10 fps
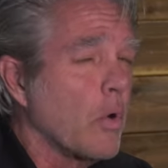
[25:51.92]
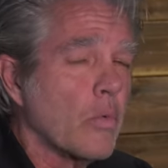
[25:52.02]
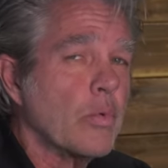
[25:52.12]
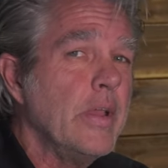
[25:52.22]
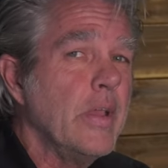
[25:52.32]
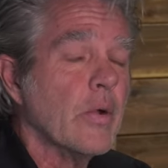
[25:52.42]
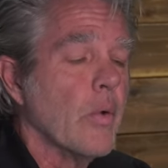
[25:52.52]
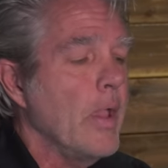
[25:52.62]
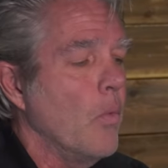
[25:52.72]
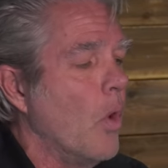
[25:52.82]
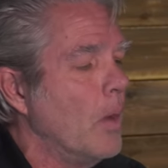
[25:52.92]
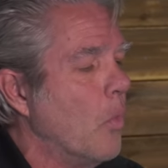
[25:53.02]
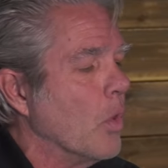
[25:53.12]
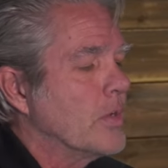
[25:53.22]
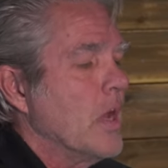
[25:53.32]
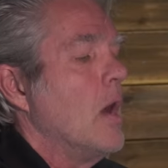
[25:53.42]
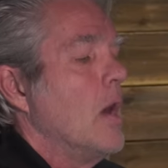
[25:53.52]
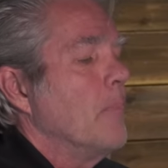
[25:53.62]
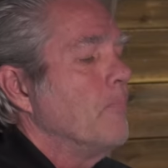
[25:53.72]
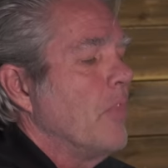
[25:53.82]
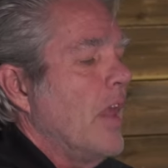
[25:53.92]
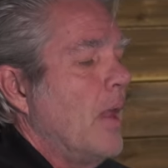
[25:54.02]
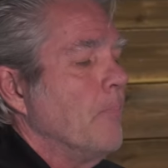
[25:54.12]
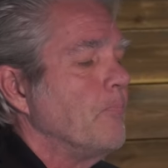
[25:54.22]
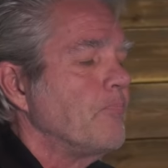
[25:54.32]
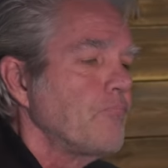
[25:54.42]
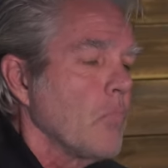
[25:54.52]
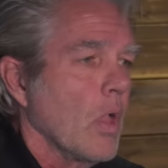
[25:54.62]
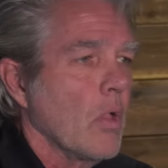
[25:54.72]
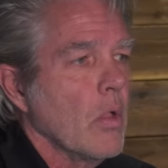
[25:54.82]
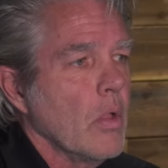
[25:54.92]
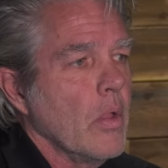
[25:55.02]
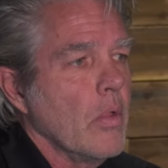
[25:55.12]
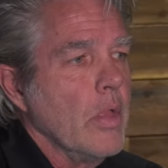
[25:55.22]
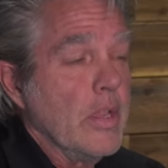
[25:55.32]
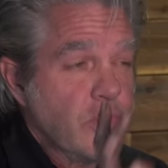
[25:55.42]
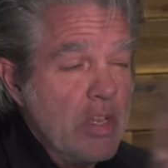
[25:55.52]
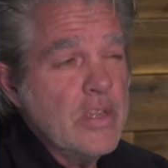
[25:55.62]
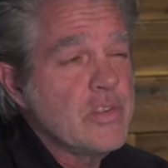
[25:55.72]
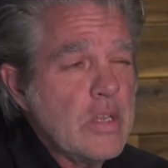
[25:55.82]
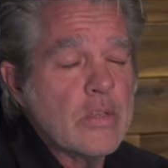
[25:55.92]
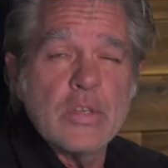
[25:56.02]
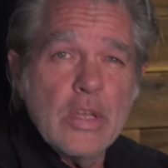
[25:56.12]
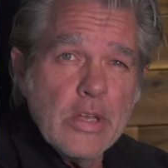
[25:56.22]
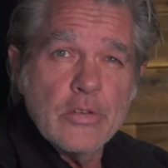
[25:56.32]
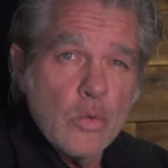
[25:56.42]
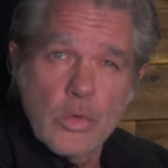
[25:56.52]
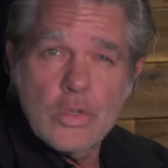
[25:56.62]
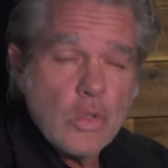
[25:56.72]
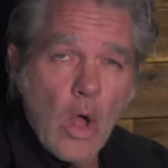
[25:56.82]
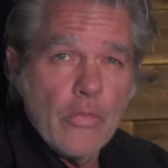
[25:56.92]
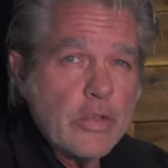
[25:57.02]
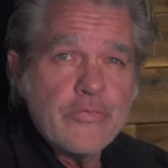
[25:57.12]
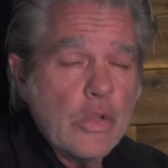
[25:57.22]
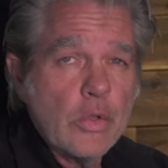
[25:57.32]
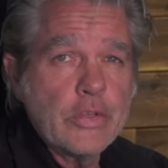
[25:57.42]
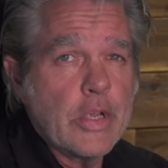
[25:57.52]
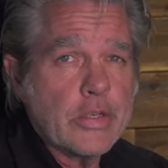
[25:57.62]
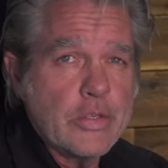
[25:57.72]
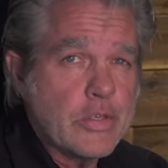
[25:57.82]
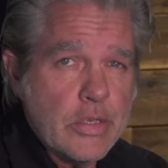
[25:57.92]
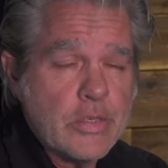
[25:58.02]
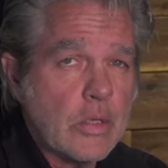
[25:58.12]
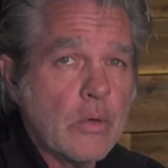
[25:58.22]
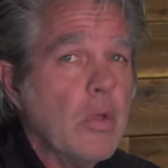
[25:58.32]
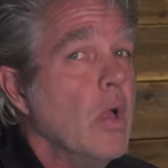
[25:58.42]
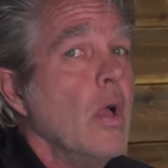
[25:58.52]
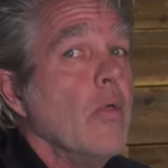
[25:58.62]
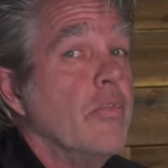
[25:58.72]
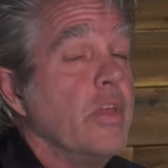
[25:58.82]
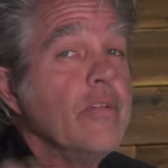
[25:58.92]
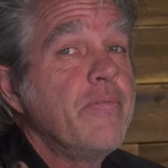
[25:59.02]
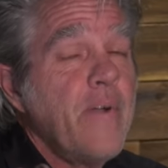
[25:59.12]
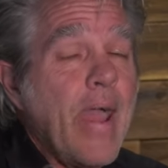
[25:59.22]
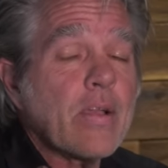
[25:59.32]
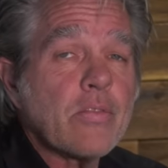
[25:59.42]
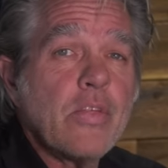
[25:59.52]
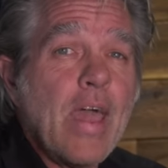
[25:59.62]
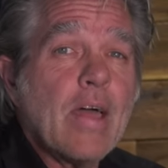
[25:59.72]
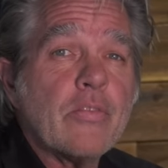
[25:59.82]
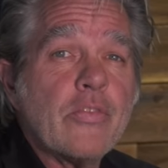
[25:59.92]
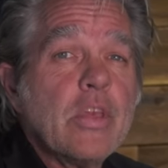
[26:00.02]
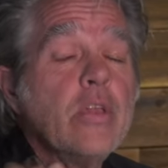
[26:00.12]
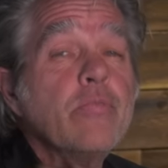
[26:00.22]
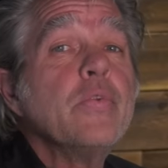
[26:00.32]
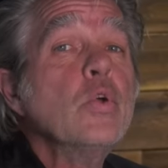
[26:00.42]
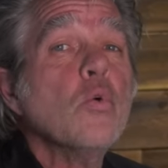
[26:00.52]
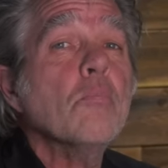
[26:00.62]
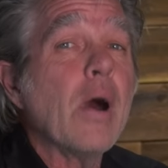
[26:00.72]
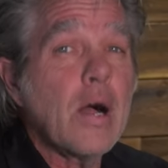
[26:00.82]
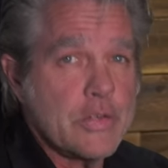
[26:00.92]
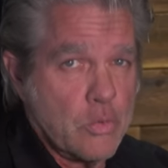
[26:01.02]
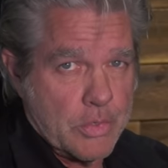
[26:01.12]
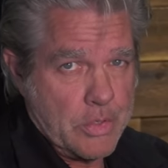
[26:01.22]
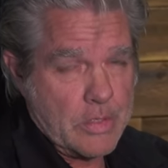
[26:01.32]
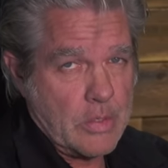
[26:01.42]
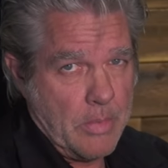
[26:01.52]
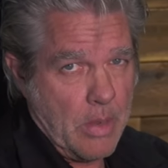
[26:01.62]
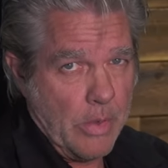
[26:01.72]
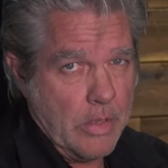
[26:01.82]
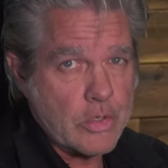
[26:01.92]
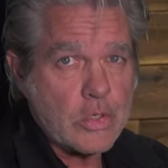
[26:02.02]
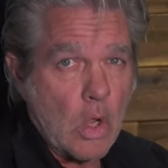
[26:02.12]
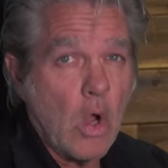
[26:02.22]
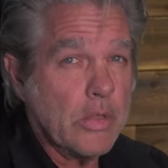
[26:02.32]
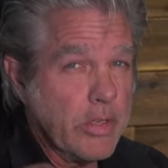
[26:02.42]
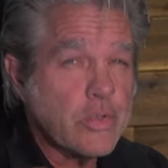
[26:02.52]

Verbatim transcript: want to reiterate one more time that as easy as it is to install this fuel injection system, the fact that the fuel module system that we installed is